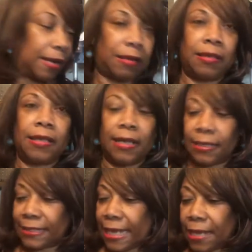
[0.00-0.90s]
going to
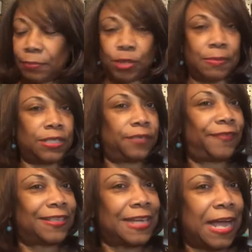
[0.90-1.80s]
take up too much of
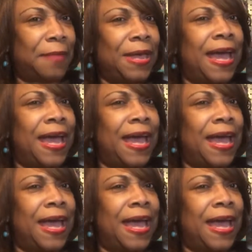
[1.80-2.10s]
your time.